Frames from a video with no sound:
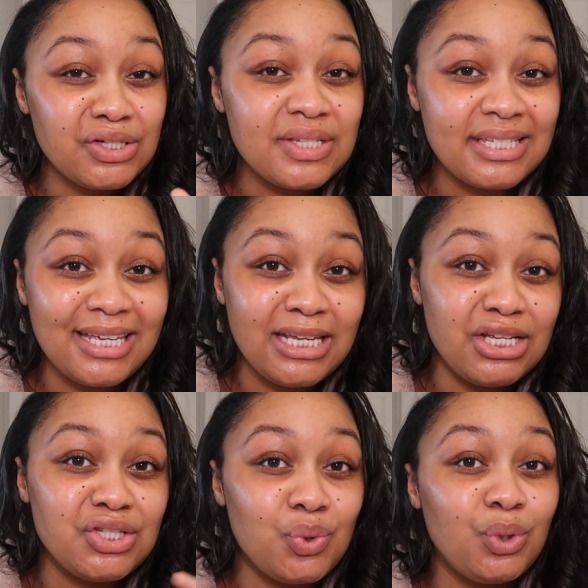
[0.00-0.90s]
your skin
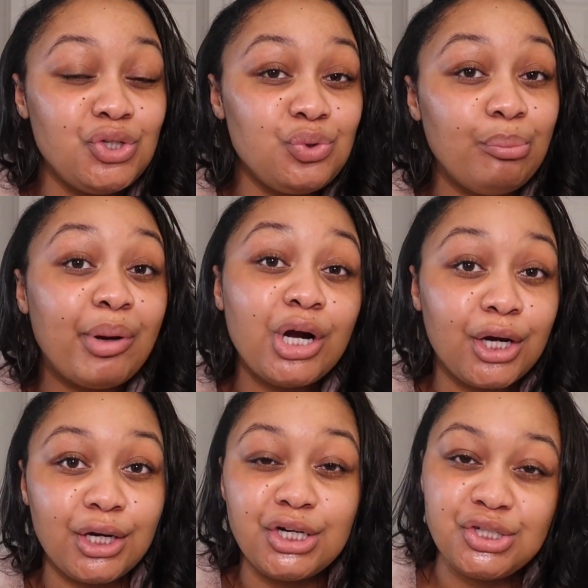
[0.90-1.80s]
is going to
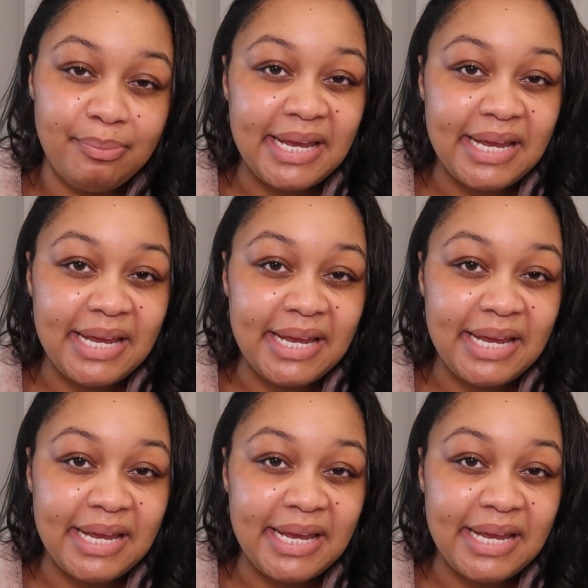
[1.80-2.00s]
purge,